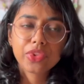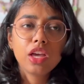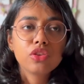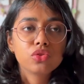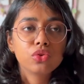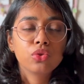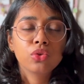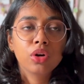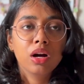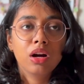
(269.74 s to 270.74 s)

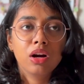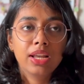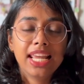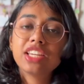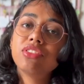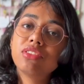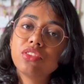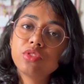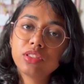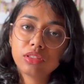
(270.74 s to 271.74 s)
So like if
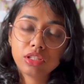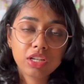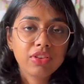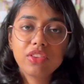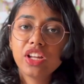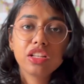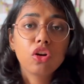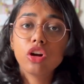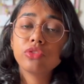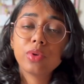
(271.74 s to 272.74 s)
I've done a
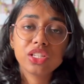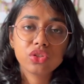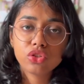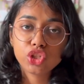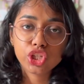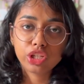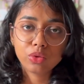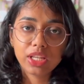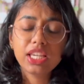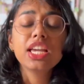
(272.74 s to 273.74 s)
lot of questions on
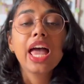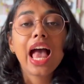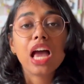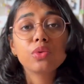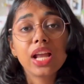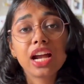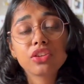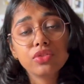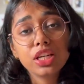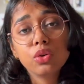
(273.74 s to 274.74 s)
scheduling, I would
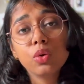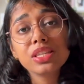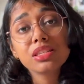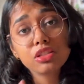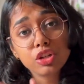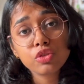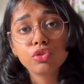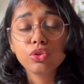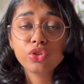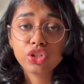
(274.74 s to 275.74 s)
actively go and search
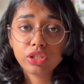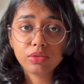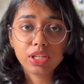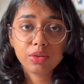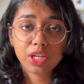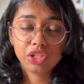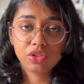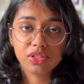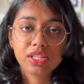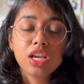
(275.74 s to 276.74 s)
for those scheduling
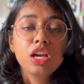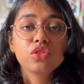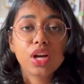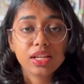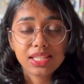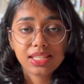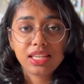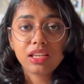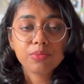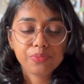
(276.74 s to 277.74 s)
questions. So I'd
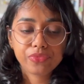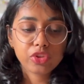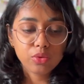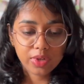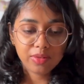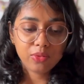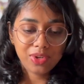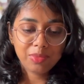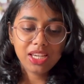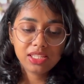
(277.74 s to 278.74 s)
see, so
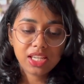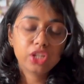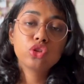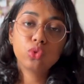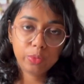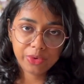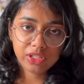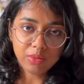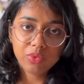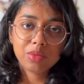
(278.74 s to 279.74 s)
when my section opens
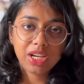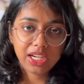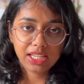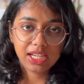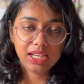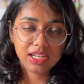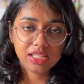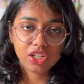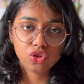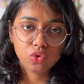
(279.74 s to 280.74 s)
up, when my DILR
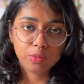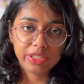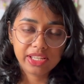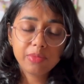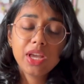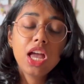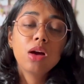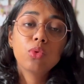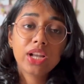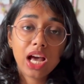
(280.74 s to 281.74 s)
section opens up,
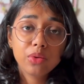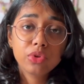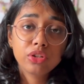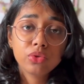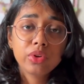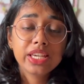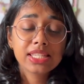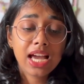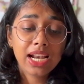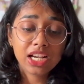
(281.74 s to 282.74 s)
what I would do is
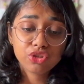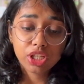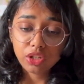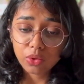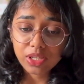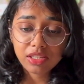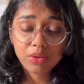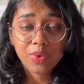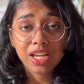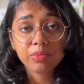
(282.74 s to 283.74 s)
I'd actually go and
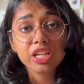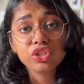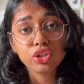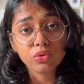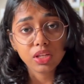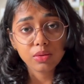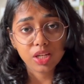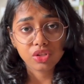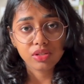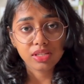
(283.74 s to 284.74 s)
see where my scheduling
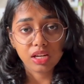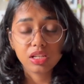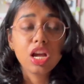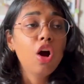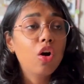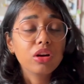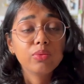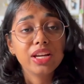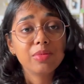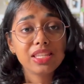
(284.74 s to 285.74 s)
questions are or
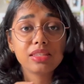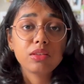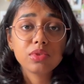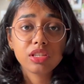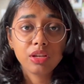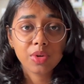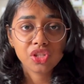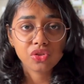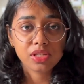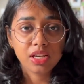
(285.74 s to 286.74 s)
where my sequencing
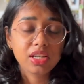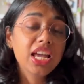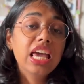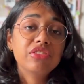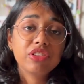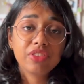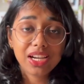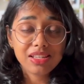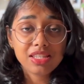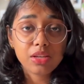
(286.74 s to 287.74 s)
questions are. If I
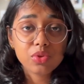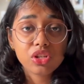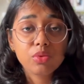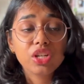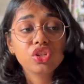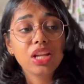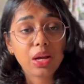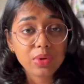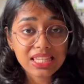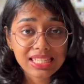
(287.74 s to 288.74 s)
find a sequencing question,
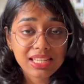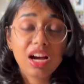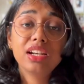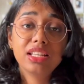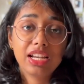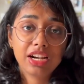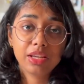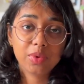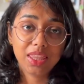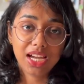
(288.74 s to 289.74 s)
I will start
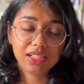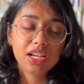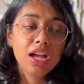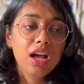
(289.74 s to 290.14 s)
directly with that.